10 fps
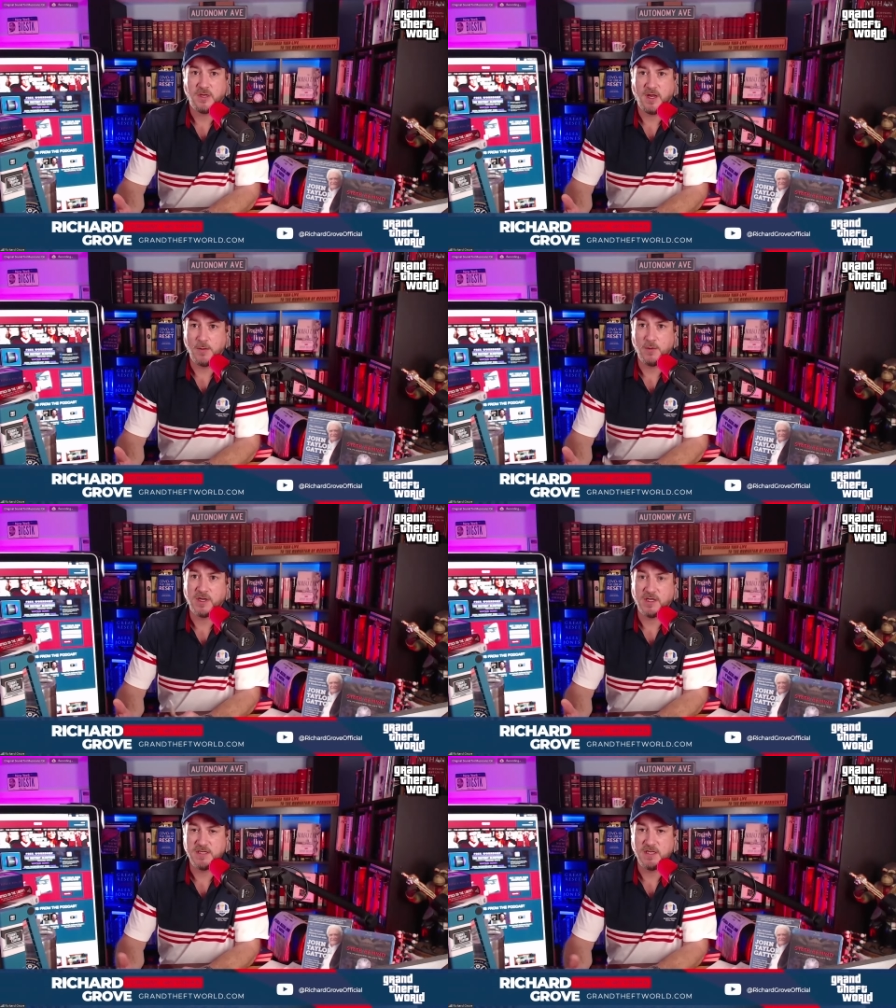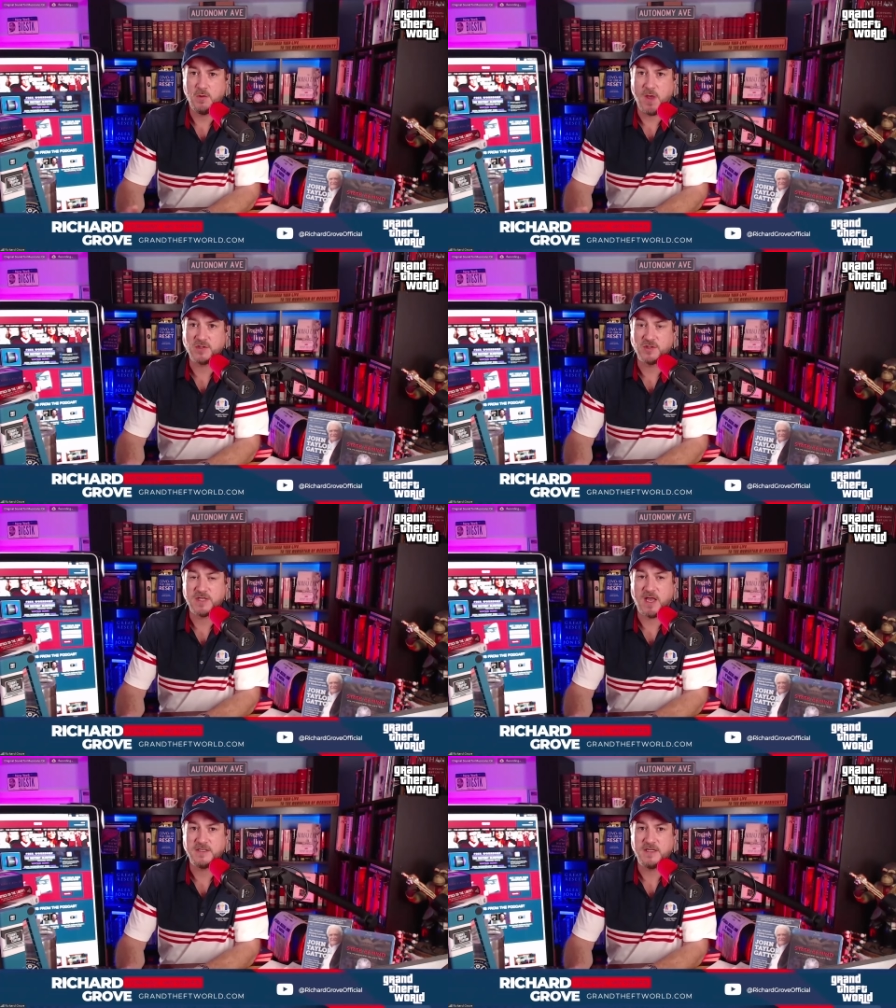And I'm going to continue
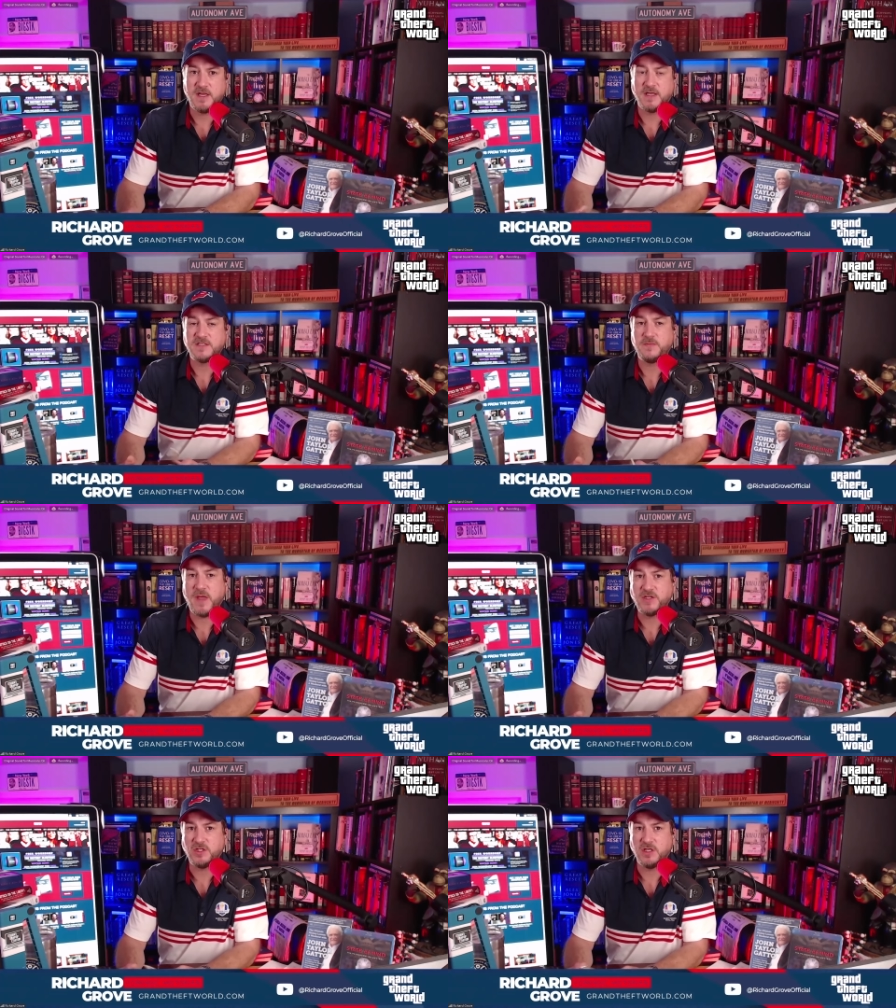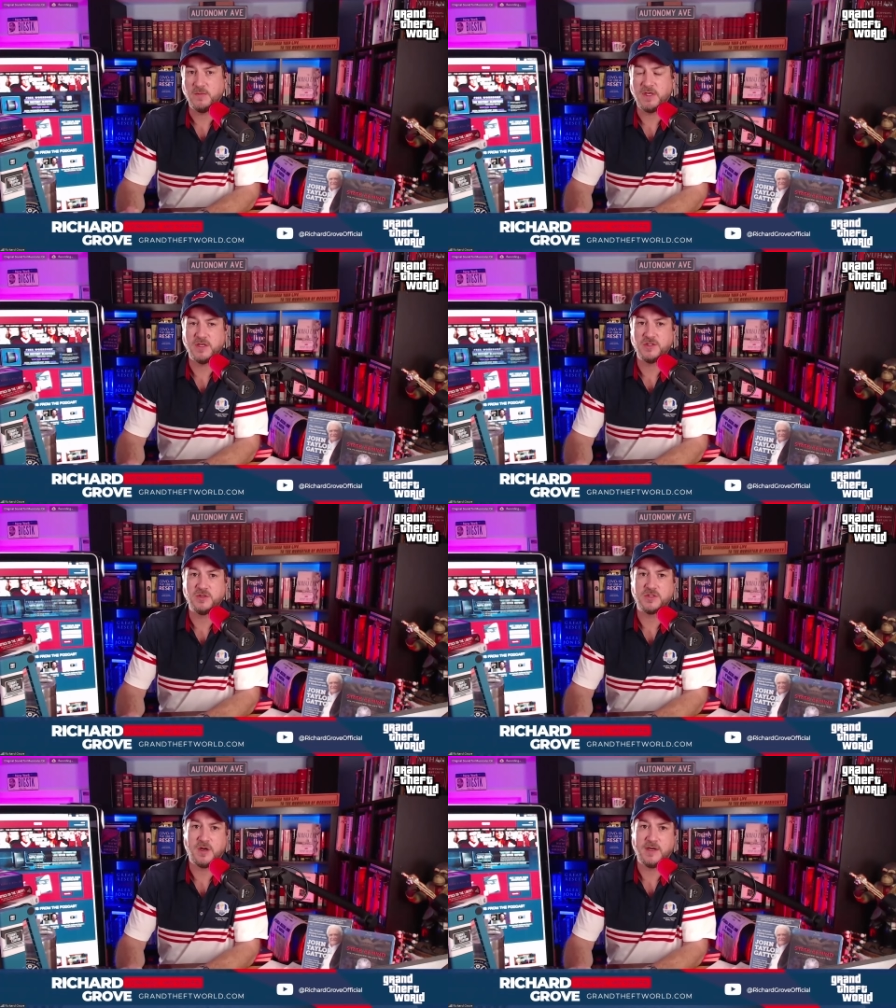exercising it, especially because you're
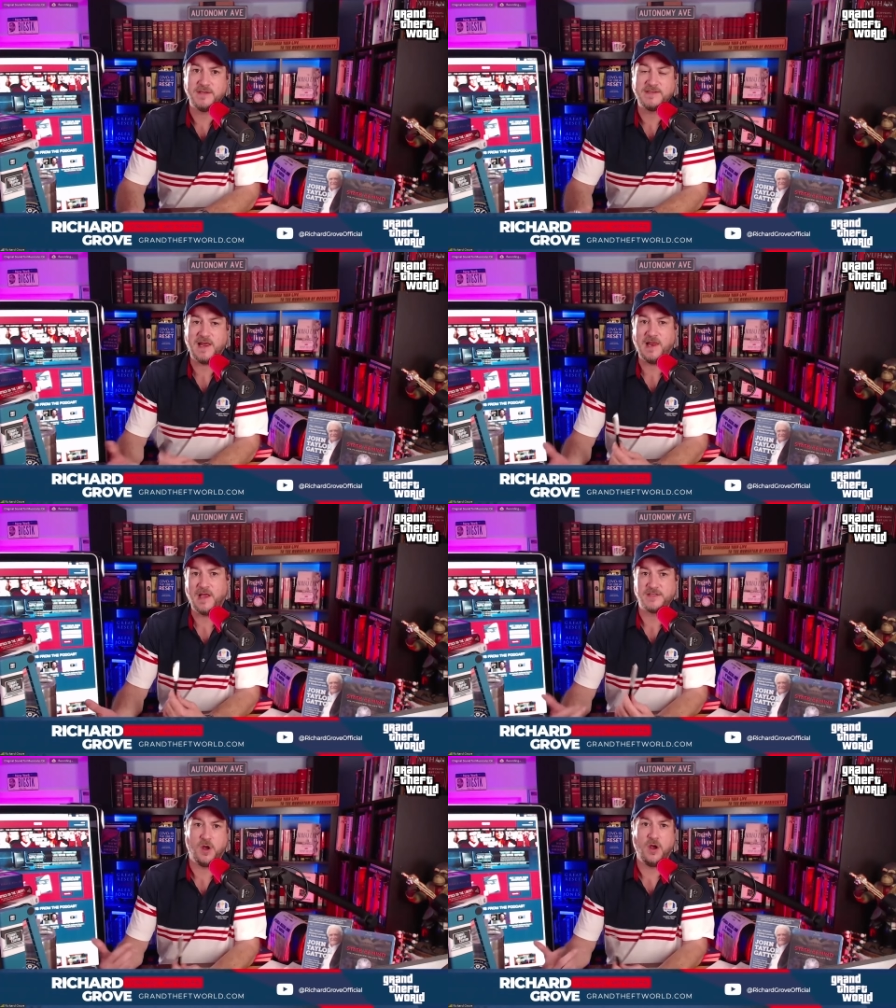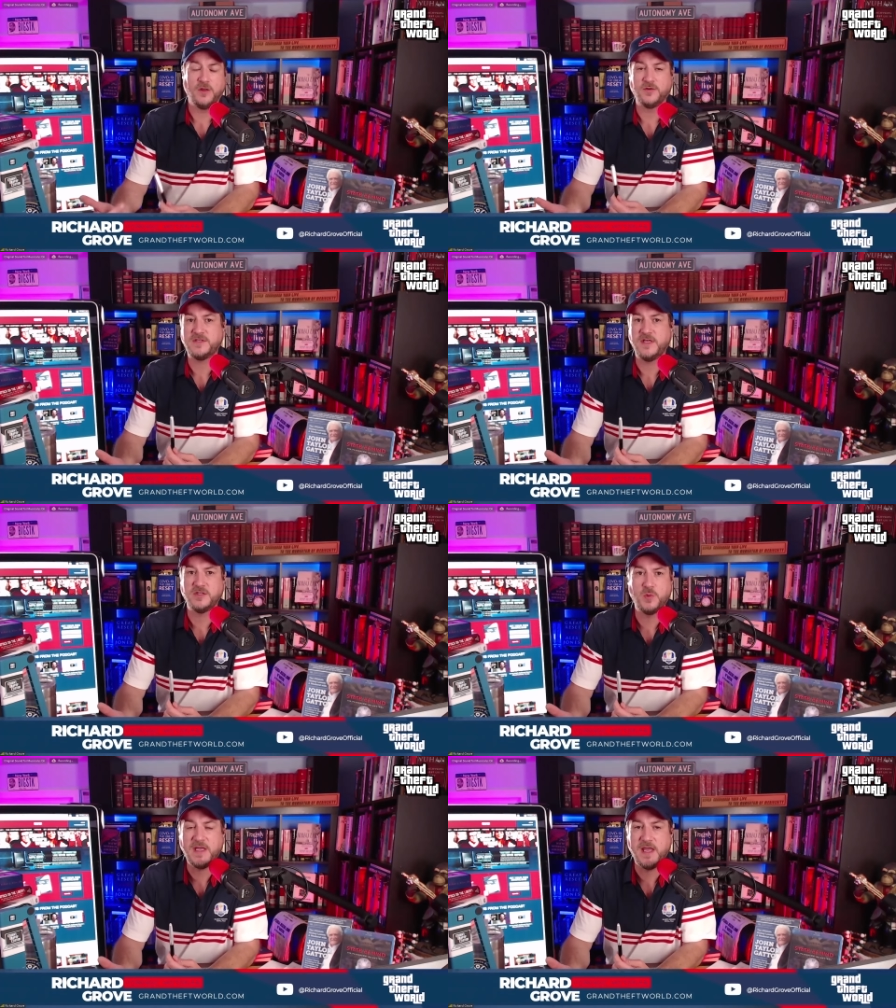starting to tell us all there's
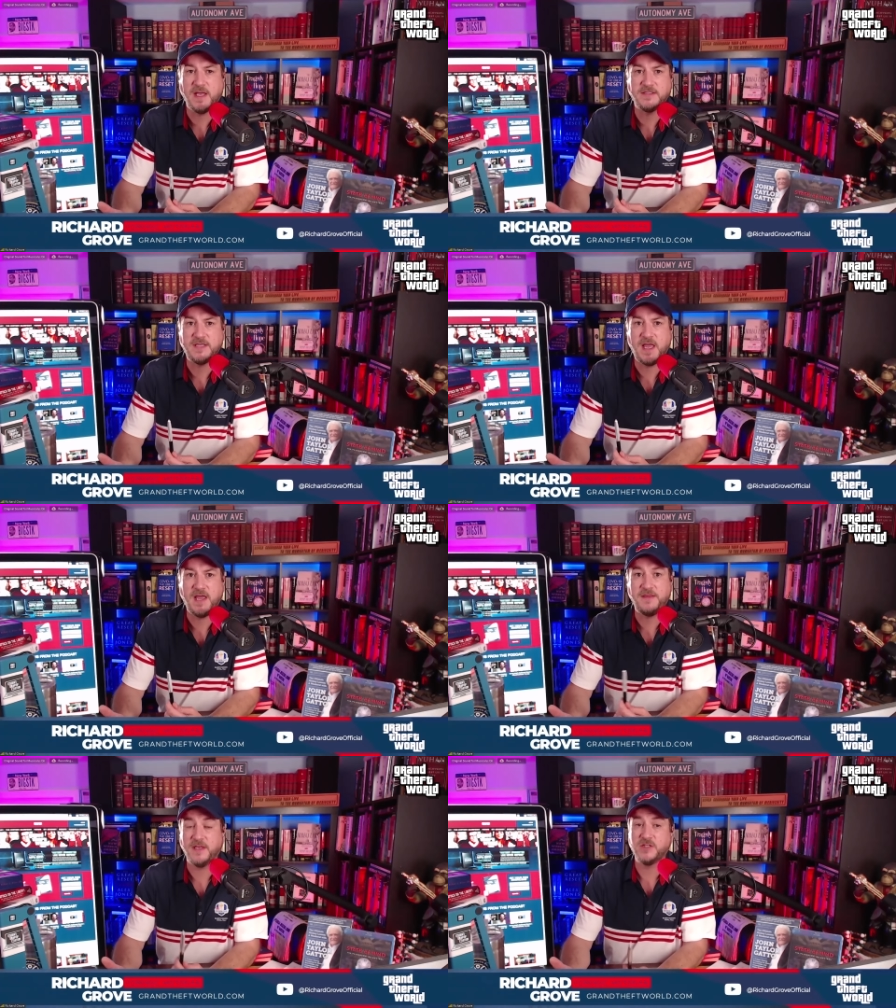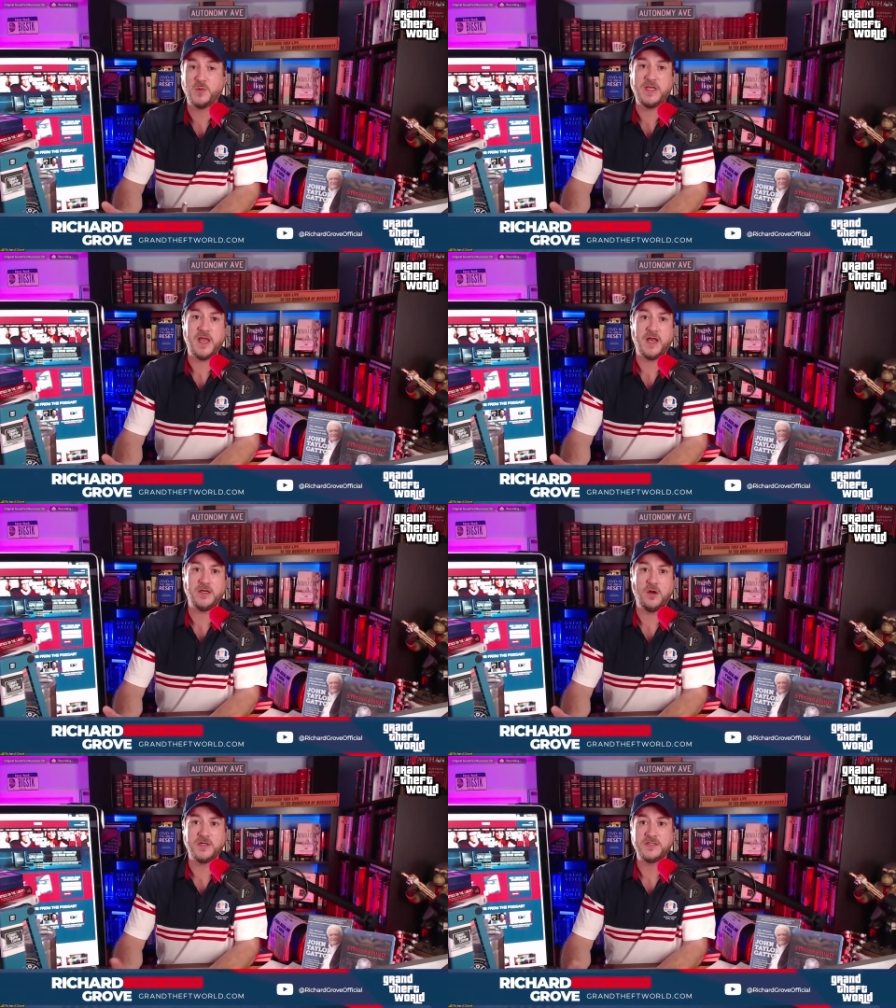things we can't say, things we can't
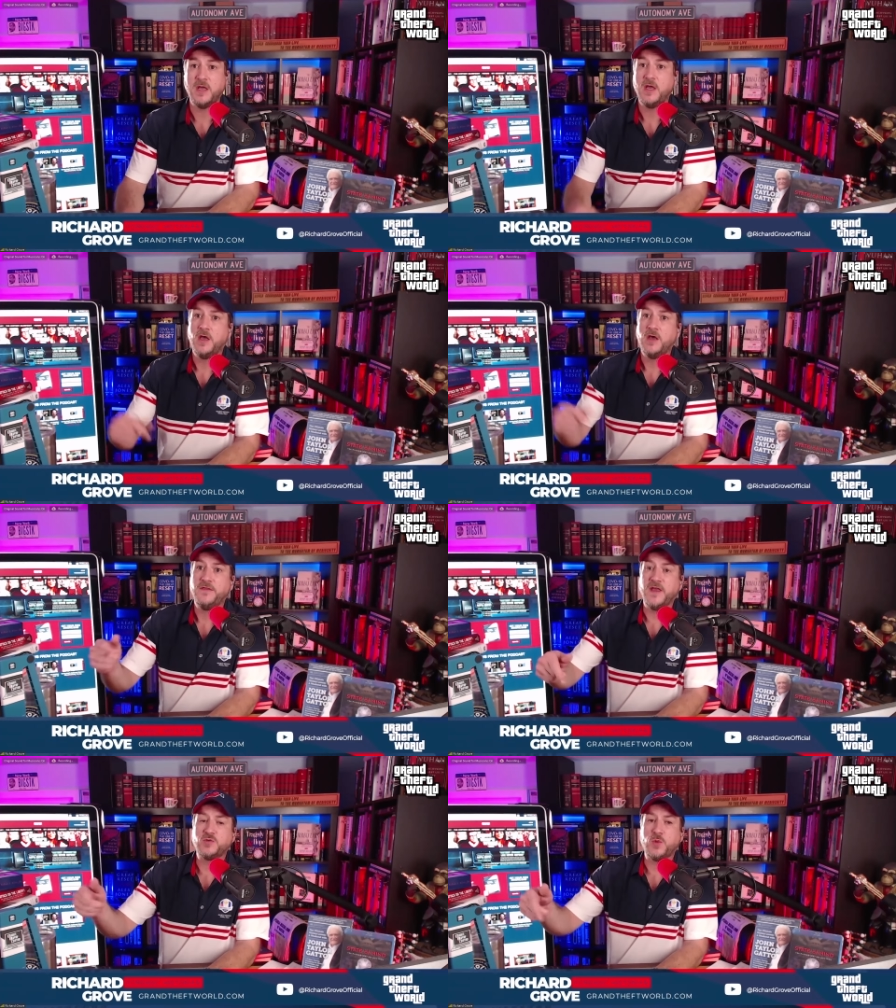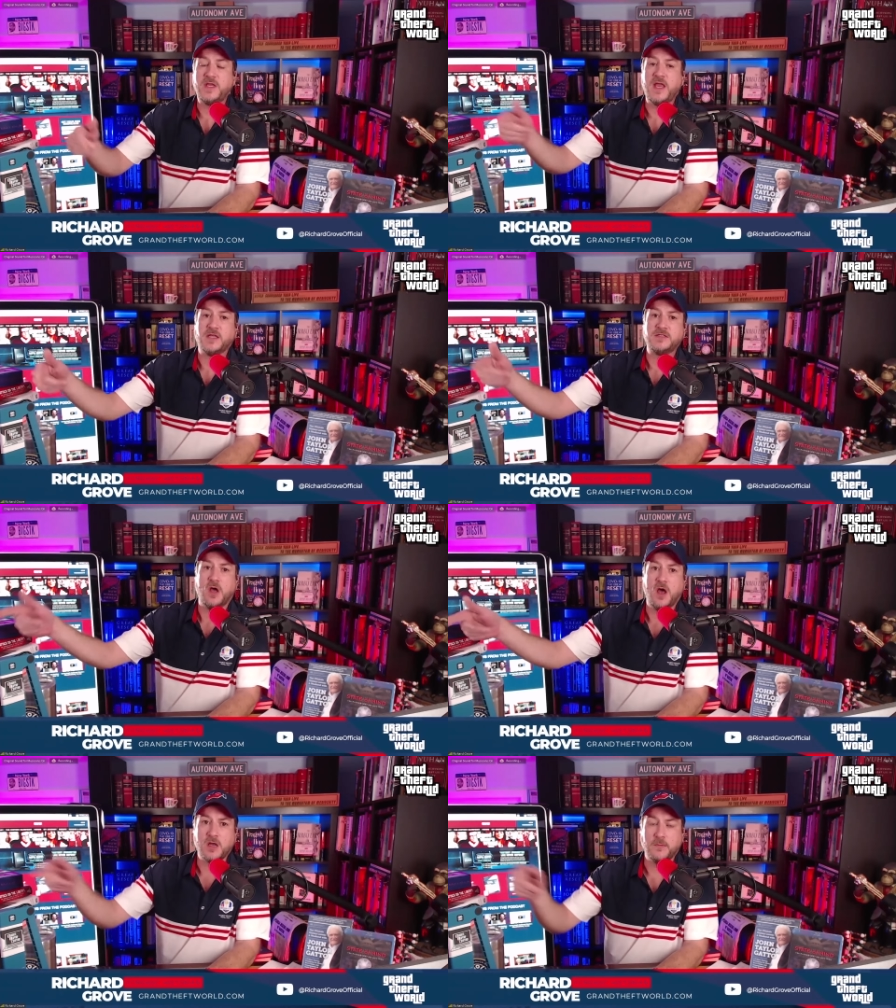notice, things we can't
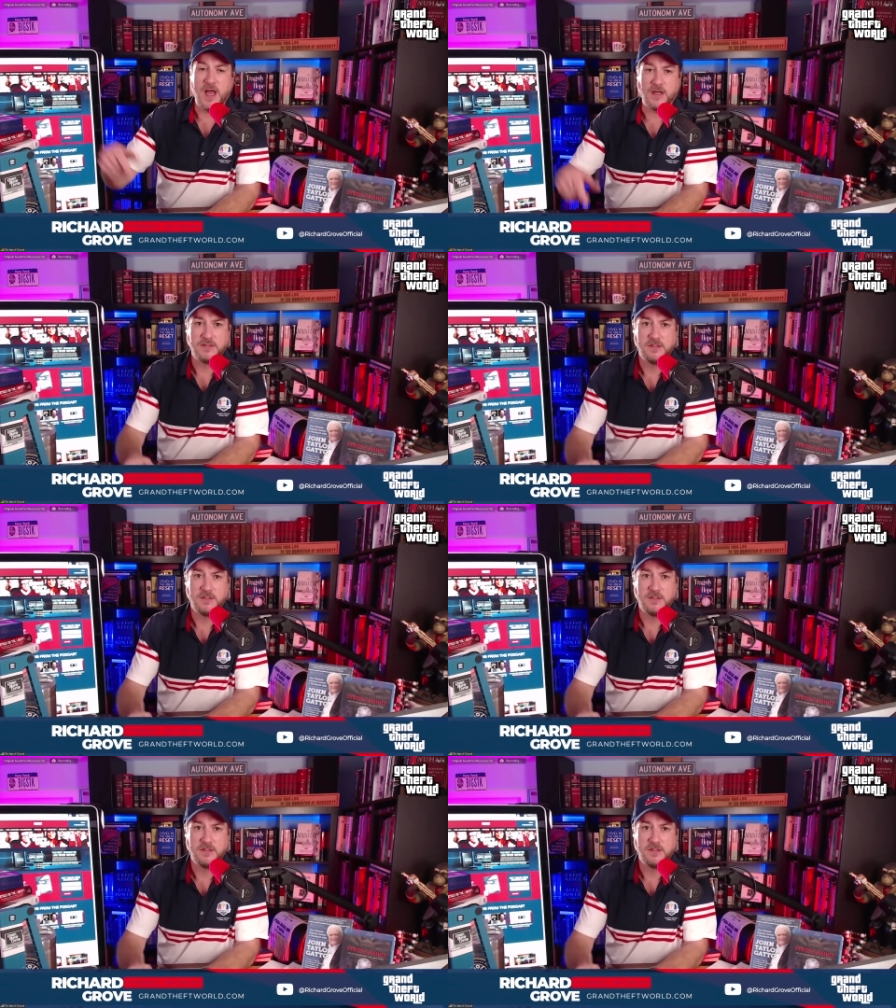talk about.